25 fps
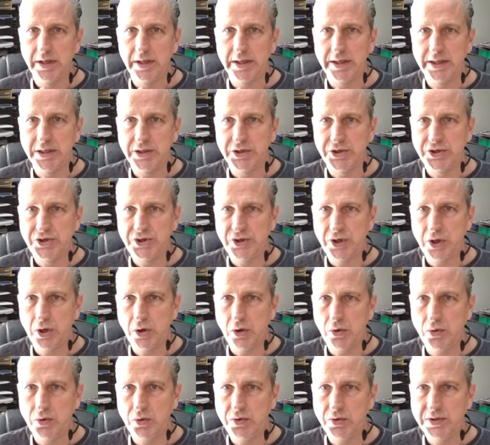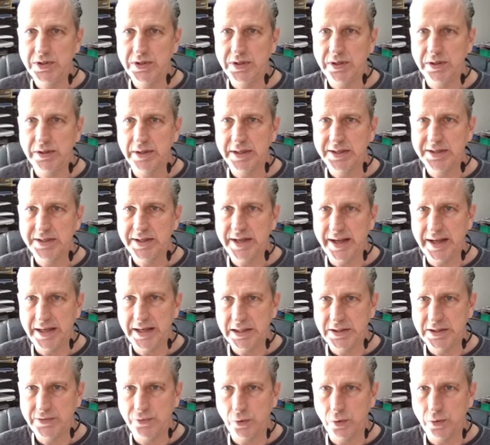And then shows, that's the
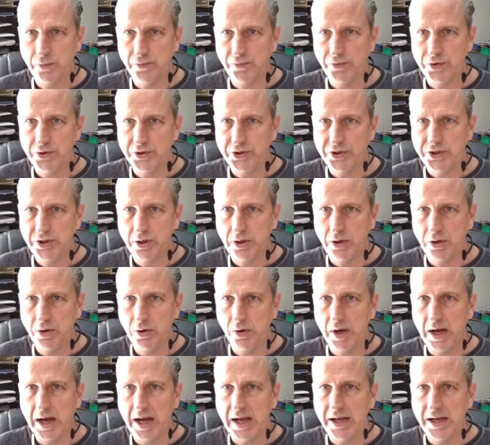S form for show.